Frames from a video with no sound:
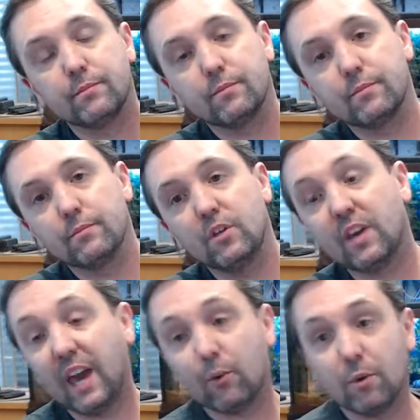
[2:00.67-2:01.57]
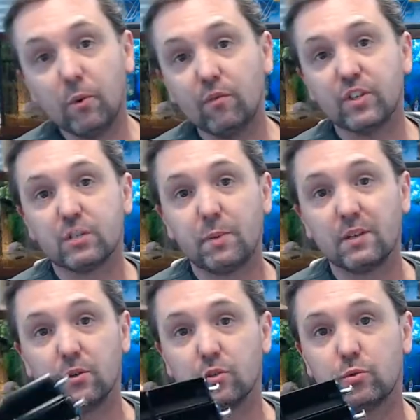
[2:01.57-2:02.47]
you can't remove the spindles
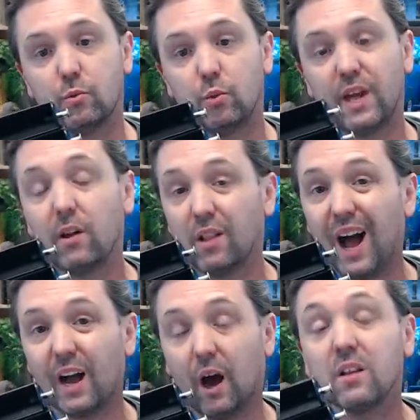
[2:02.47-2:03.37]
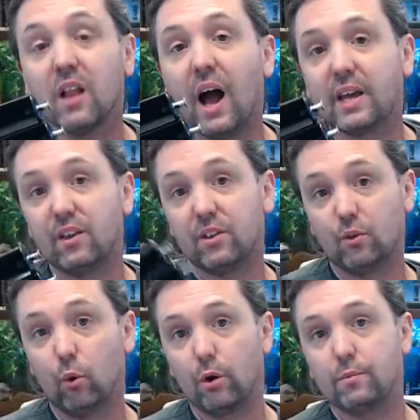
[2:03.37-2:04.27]
without unlocking the door.
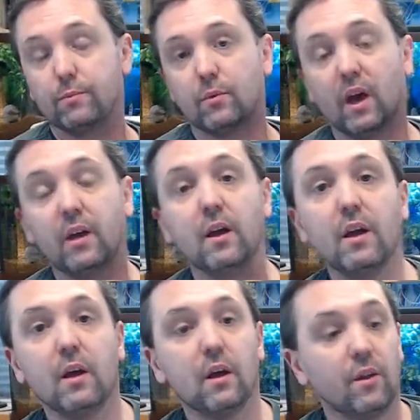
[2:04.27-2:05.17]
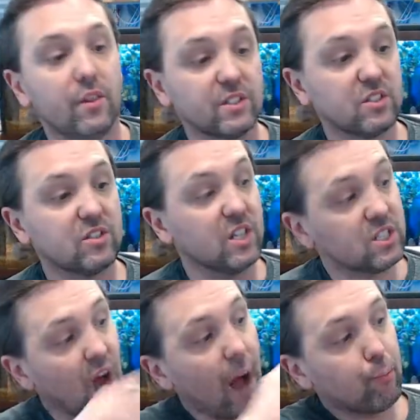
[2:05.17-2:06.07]
Okay, the the top
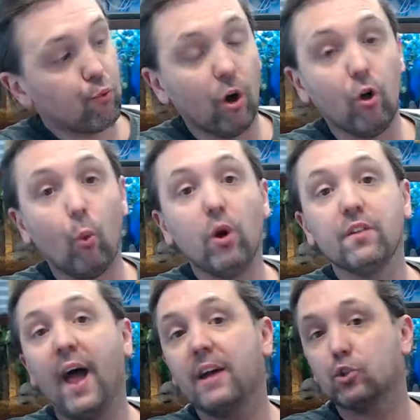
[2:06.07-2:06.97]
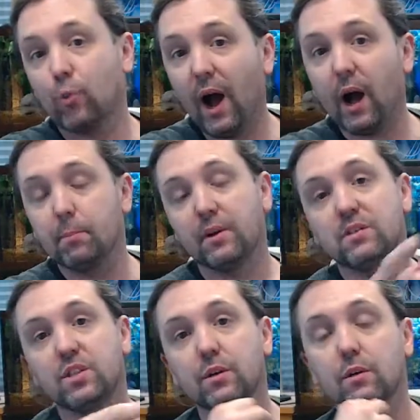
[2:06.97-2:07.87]
roll will not drop
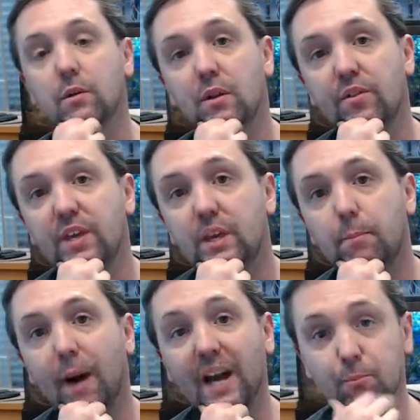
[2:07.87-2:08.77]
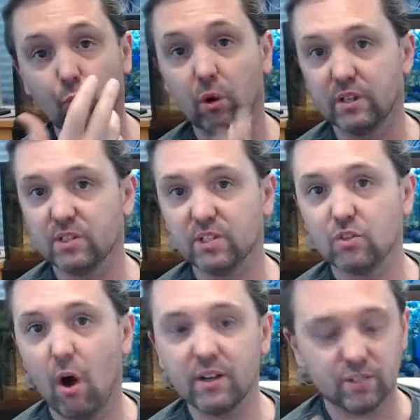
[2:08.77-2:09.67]
until the bottom roll is
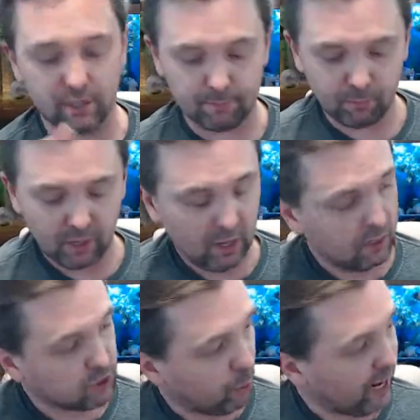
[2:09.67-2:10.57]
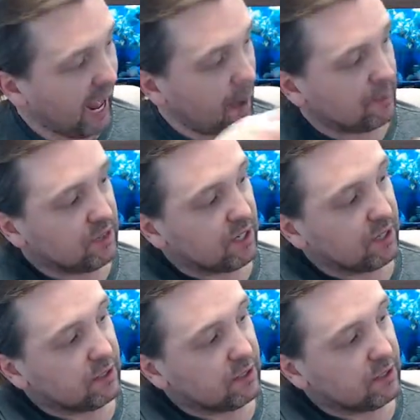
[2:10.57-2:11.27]
exhausted. So what happens is